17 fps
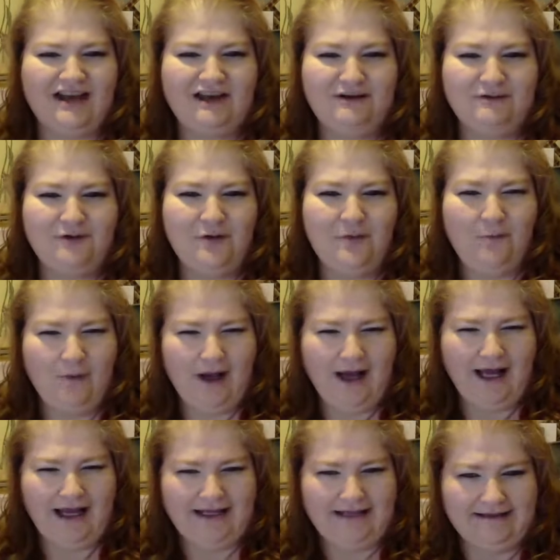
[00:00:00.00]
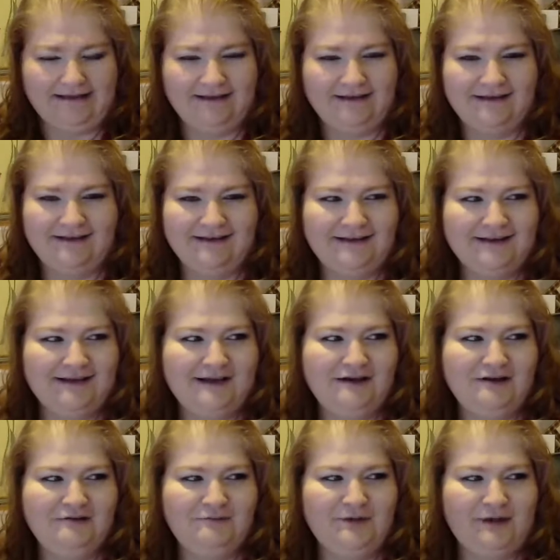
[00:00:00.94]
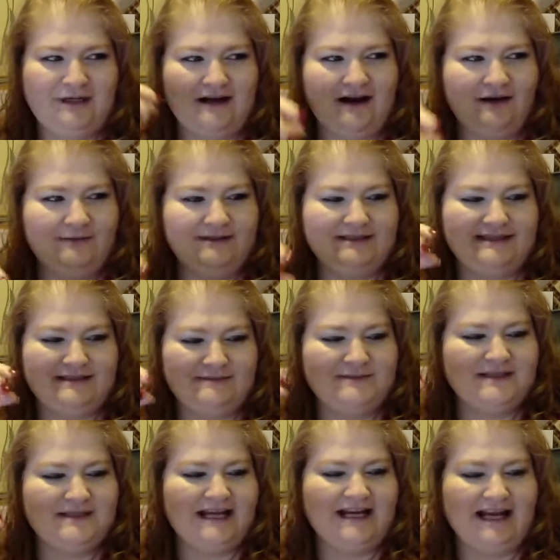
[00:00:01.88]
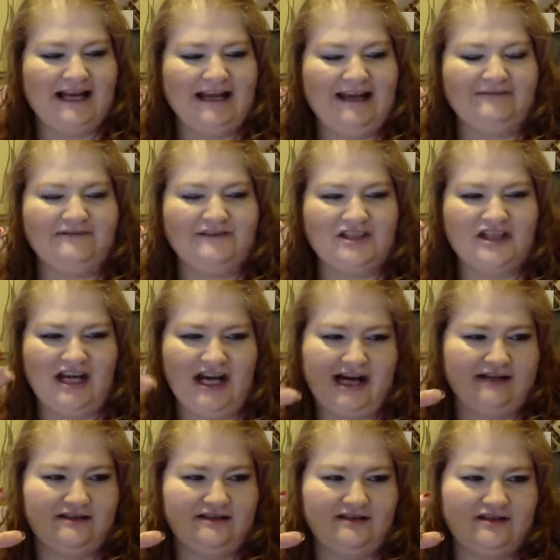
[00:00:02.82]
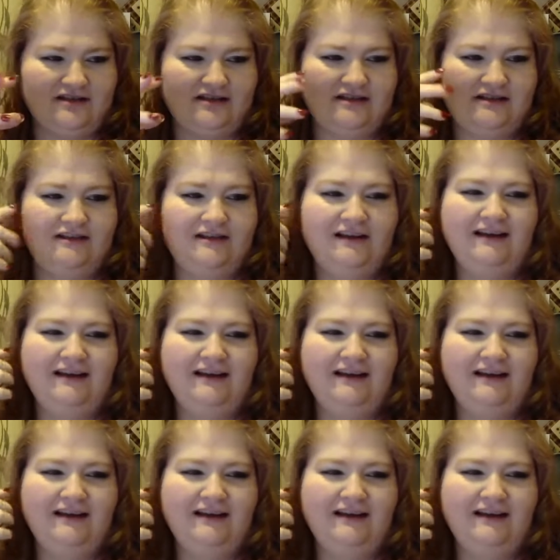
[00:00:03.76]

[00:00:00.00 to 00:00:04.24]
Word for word: I don't know why, but it always seems like I have change.